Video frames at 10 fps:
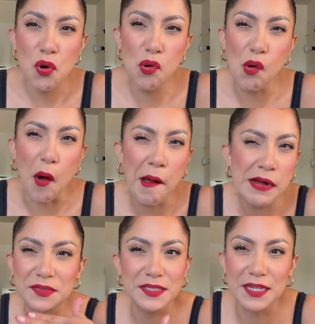Oh,
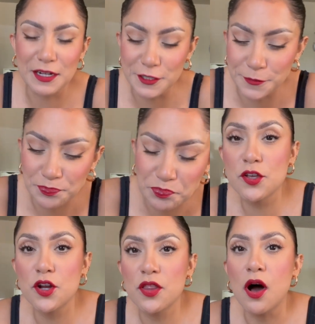it's not good.
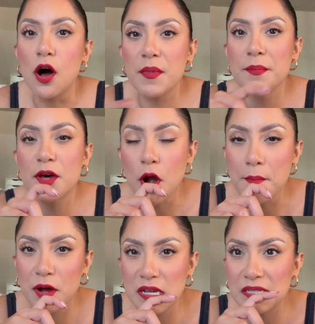You know the almond butter I
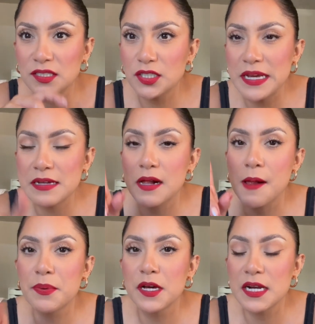bought yesterday? I
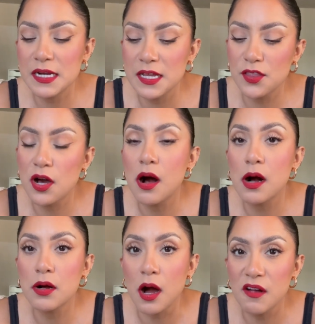put it in the
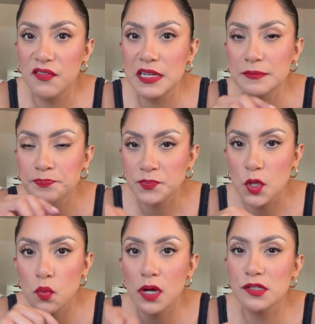hot coffee
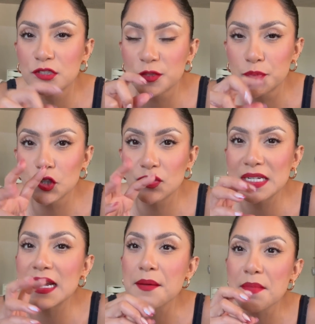while it was
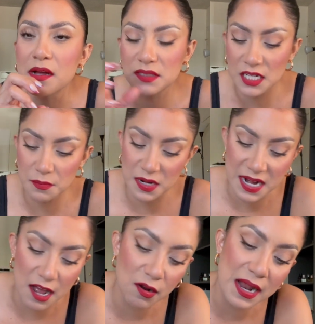brewing and it melted, but
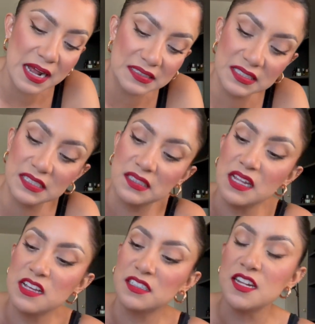now it has these
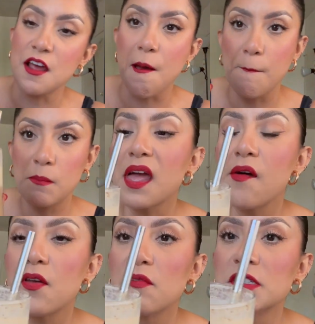things in it. I
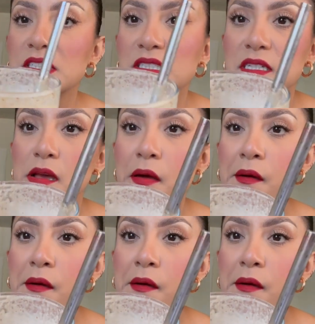don't know if you can see.